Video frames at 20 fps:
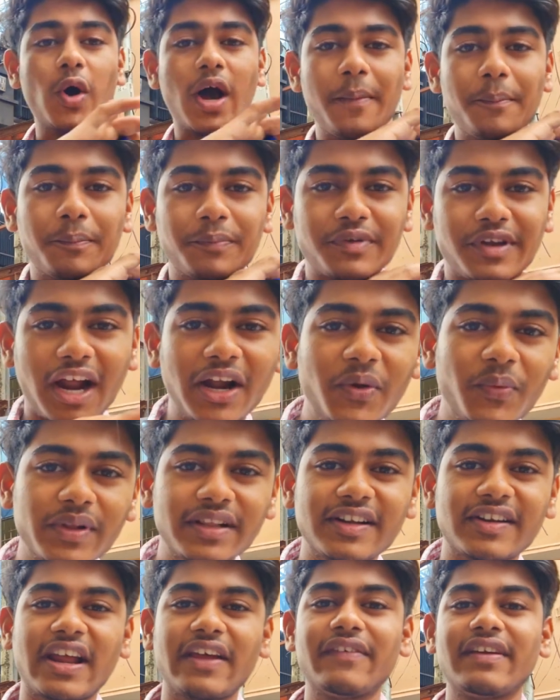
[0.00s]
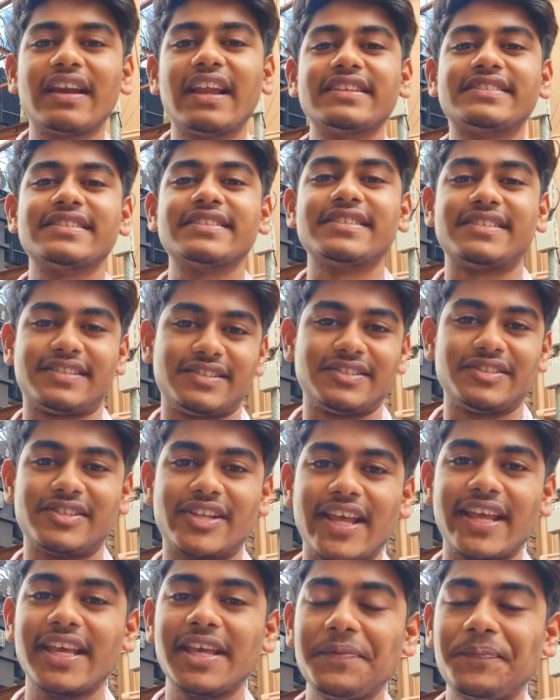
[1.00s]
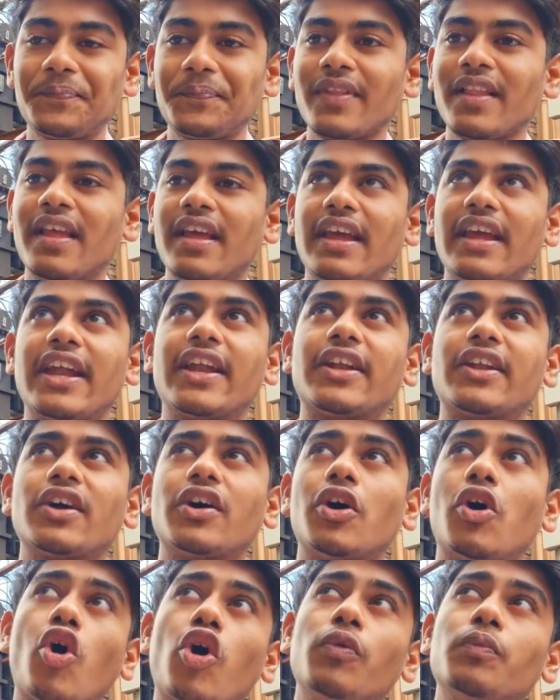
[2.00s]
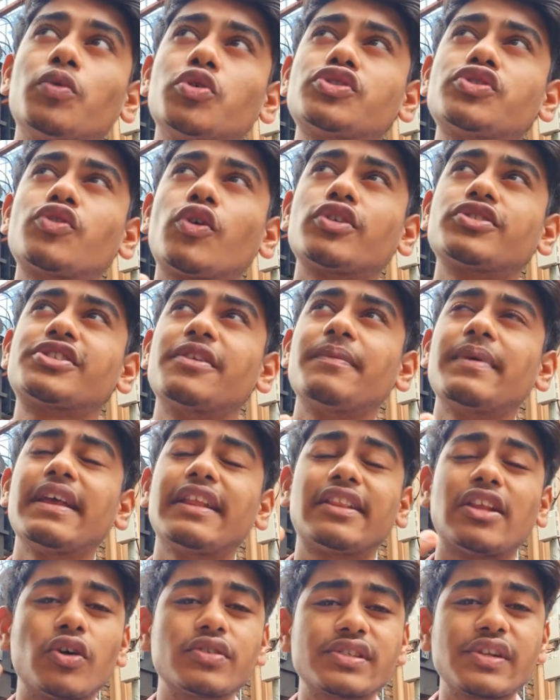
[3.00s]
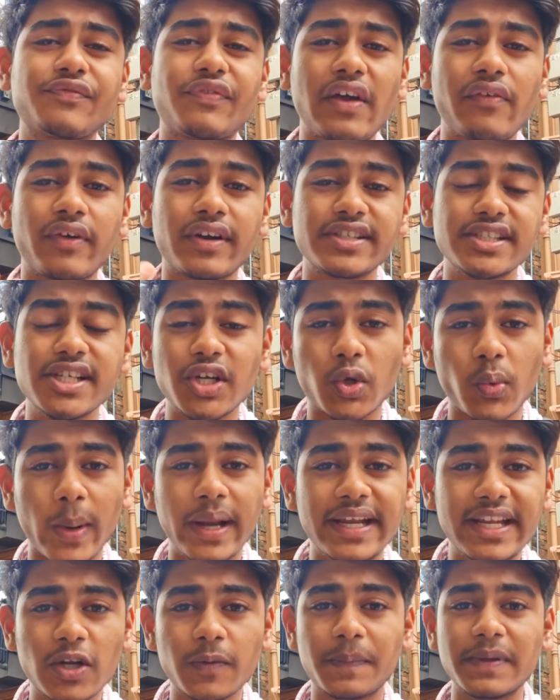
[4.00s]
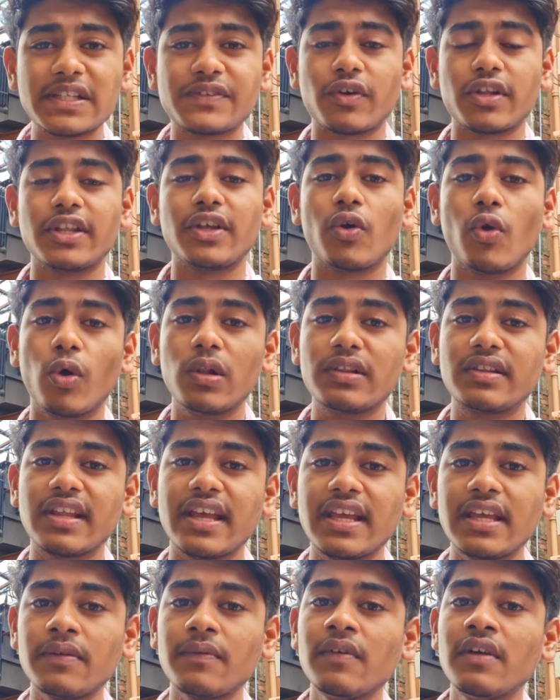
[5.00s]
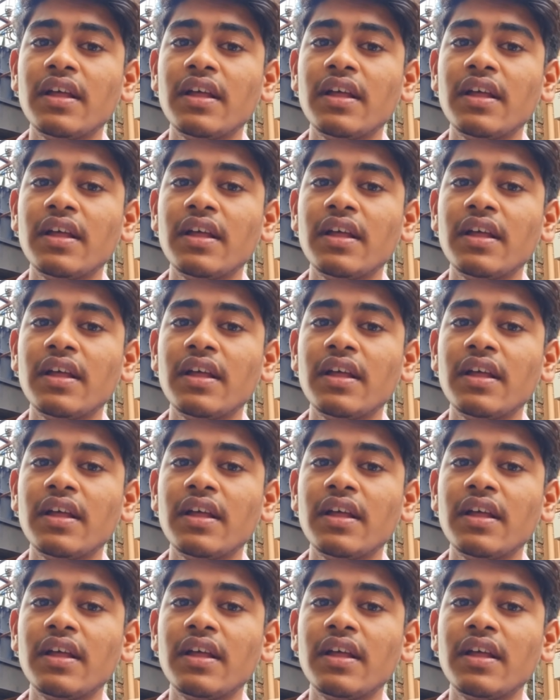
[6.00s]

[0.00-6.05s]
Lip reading: I'm done with the driving license thingy. It almost costed me 1,520 rupees for the whole thing.